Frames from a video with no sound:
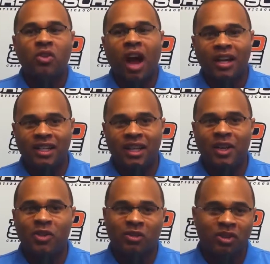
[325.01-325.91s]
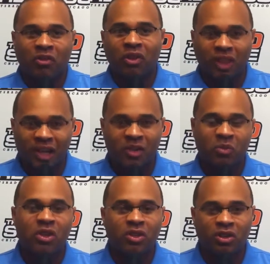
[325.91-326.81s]
or ideas on different things that
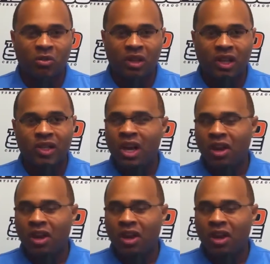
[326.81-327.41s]
we should do with this,